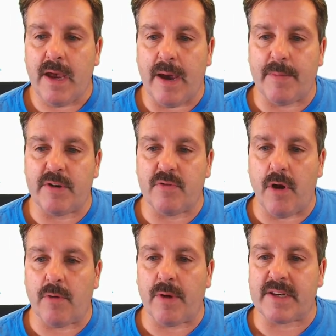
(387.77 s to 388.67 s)
I'm going to
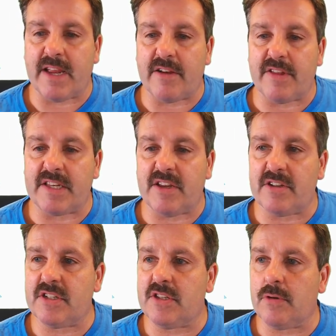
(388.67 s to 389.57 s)
draw a rectangle that
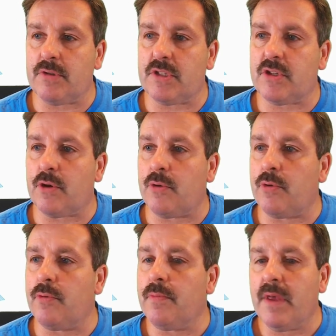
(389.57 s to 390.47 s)
touches those
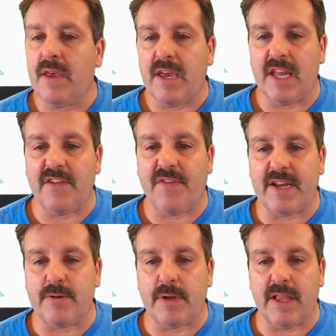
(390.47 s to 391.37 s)
two. And if I
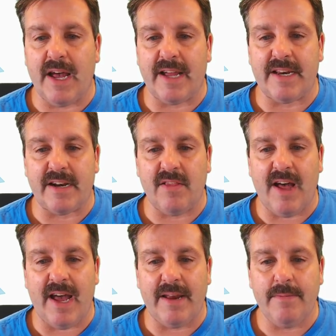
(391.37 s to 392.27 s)
do a line and a
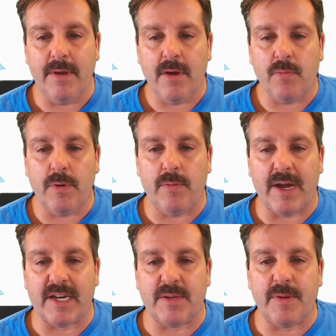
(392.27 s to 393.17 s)
line, we
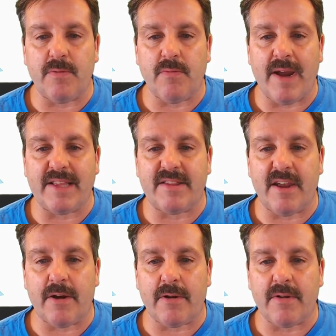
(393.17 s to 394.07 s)
want it to be right
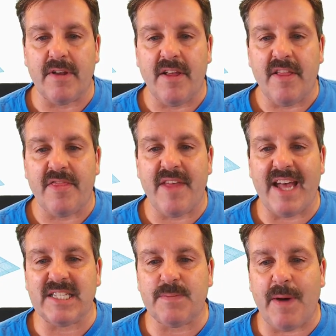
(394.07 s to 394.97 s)
there.
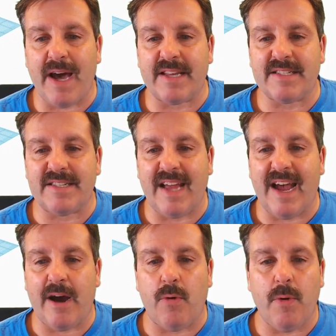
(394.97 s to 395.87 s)
That spot is
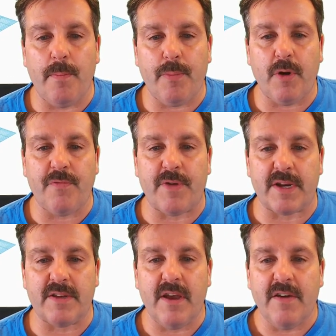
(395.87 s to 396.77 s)
now
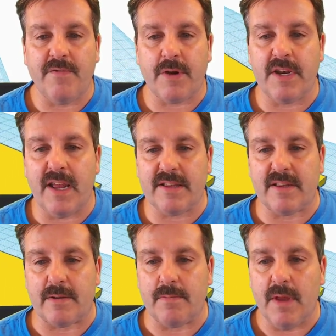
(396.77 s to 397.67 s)
perfect for connecting.